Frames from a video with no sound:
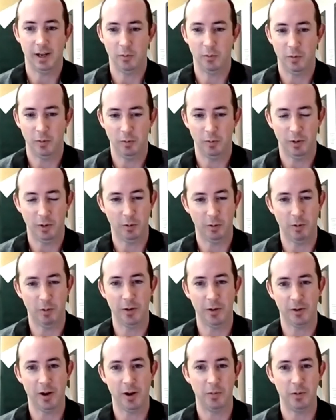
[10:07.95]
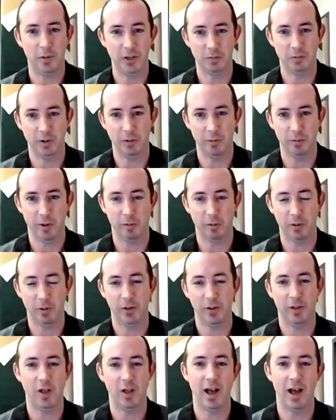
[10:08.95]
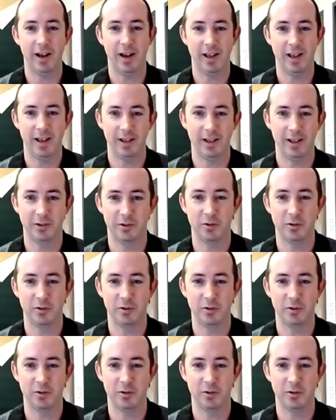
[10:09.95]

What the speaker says: One of the weather companies we work with a lot,